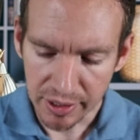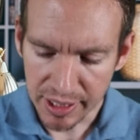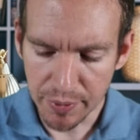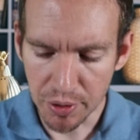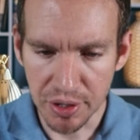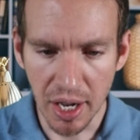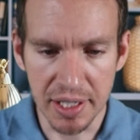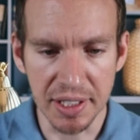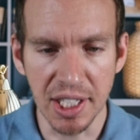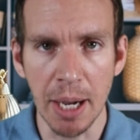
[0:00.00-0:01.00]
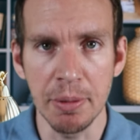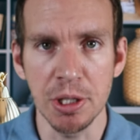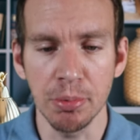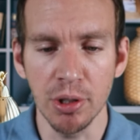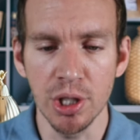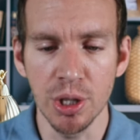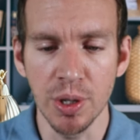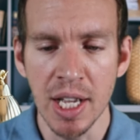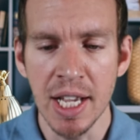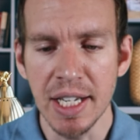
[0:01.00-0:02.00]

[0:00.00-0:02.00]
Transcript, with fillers: Leave your thoughts and comments below.